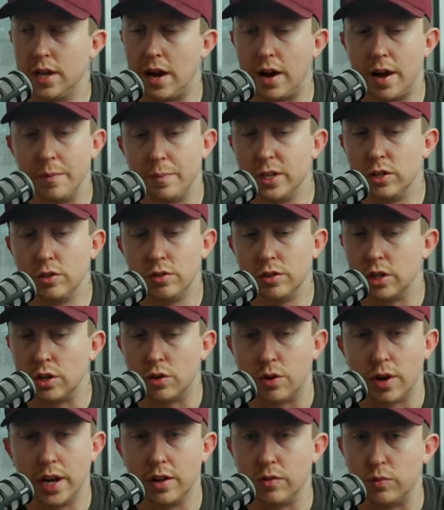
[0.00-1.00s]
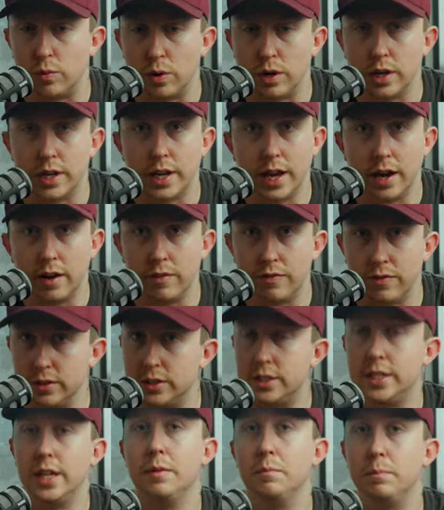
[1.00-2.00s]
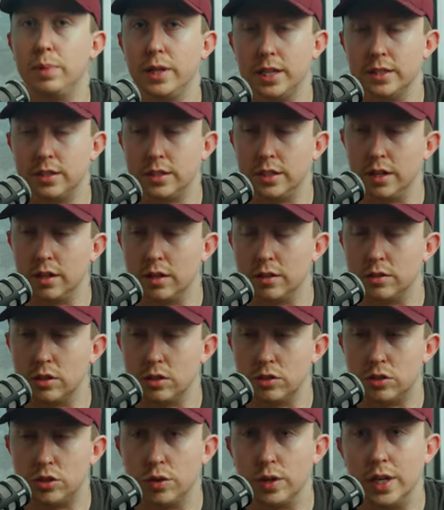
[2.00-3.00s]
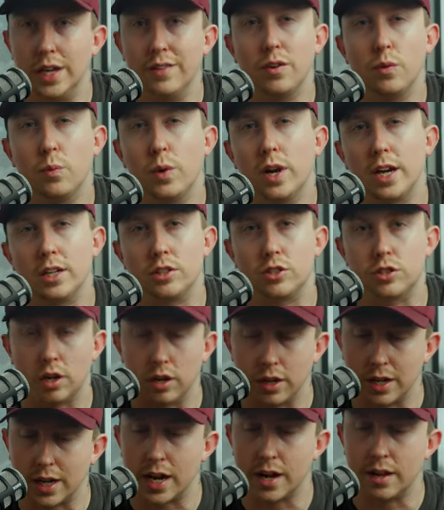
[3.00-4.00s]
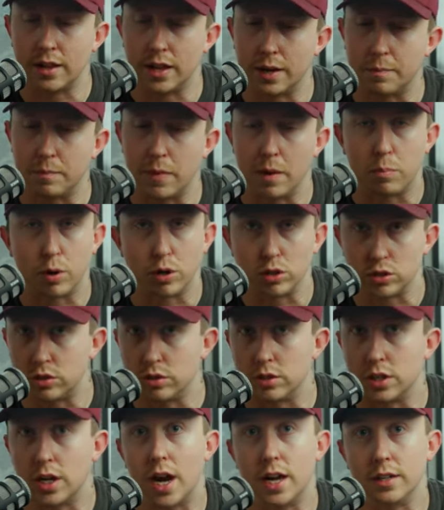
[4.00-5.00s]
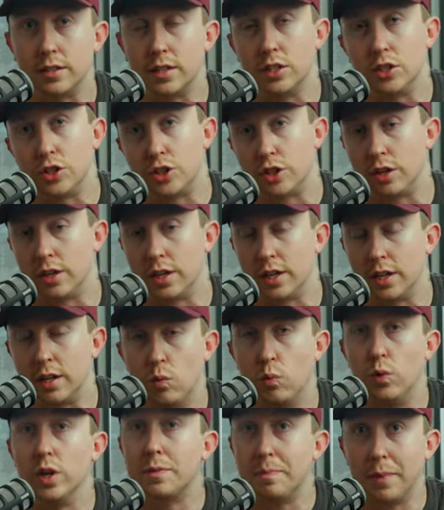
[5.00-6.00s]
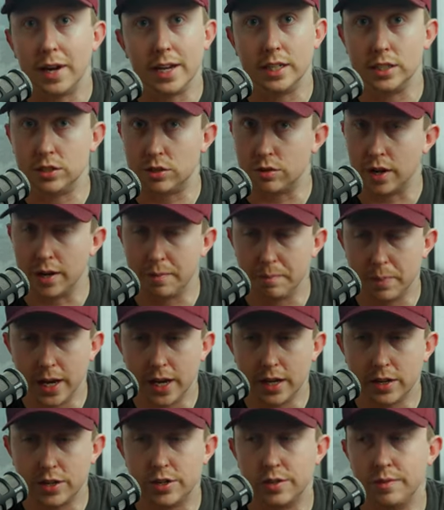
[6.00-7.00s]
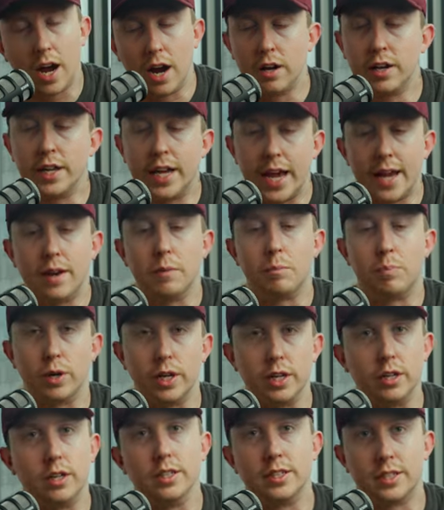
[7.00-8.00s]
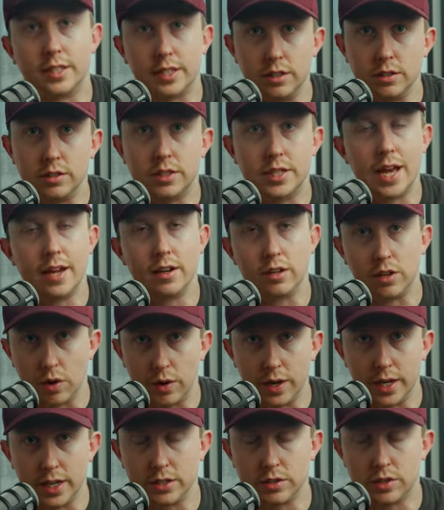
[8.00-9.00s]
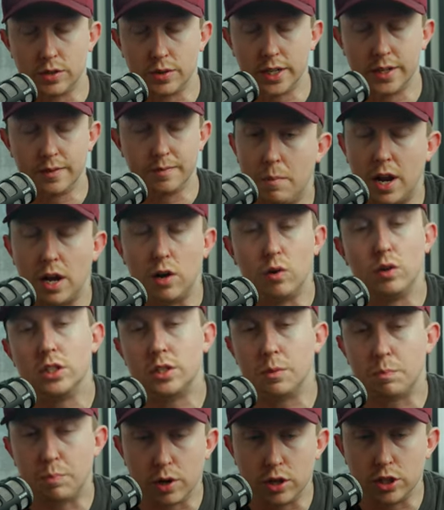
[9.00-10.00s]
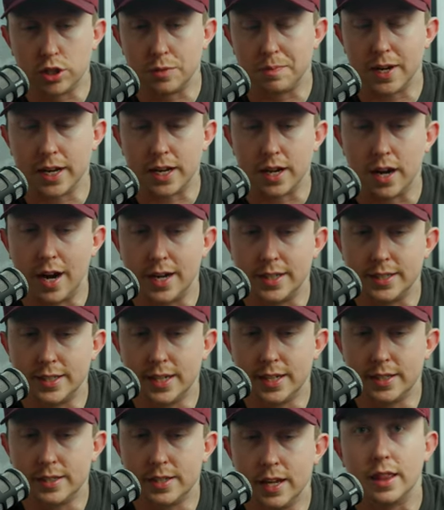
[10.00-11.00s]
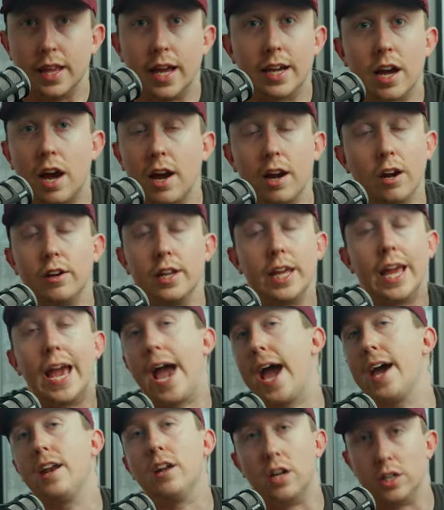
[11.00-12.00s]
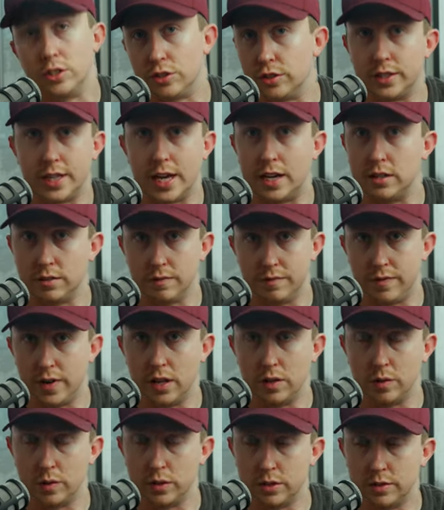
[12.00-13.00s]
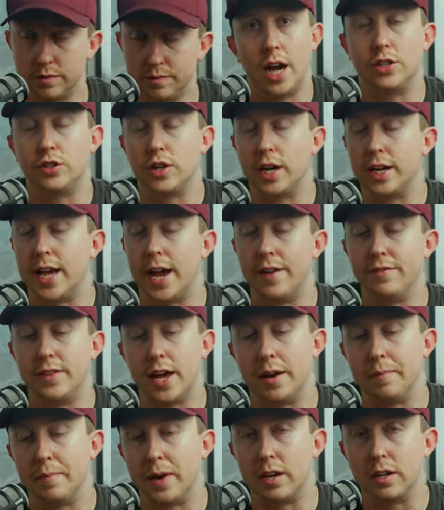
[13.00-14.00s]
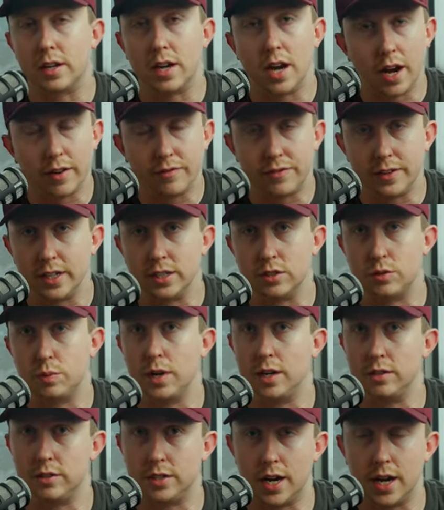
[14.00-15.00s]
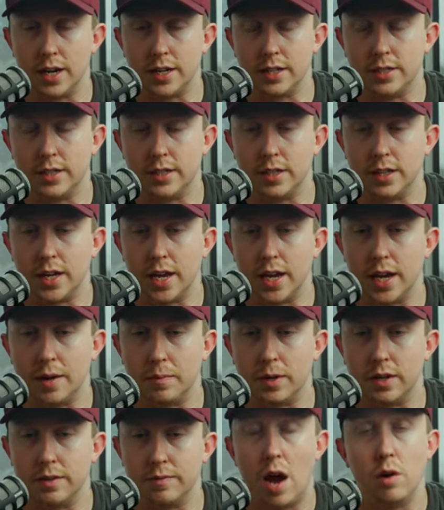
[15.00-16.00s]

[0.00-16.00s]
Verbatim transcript: Now, I've been doing creative work now for 10 plus years, so even when I started kind of like my personal content journey with my Instagram page, I already had a pretty good skill set going into it, but I always approached my content like I already had 100,000 followers. I tried to have that amount of confidence when I was talking to the camera.